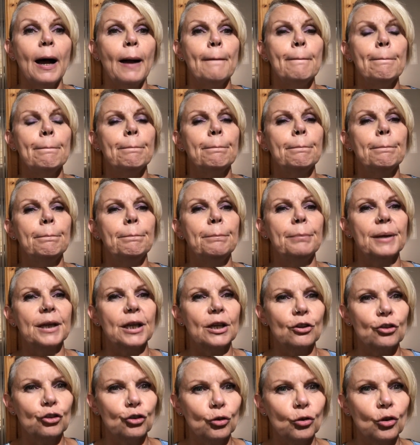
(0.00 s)
um,
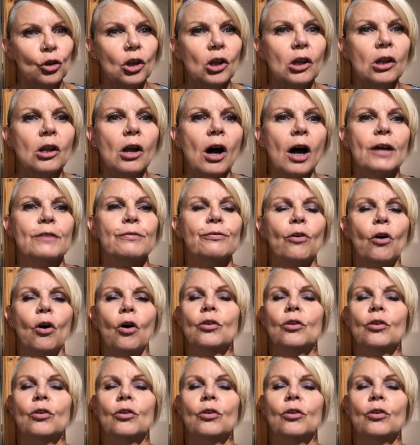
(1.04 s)
because your life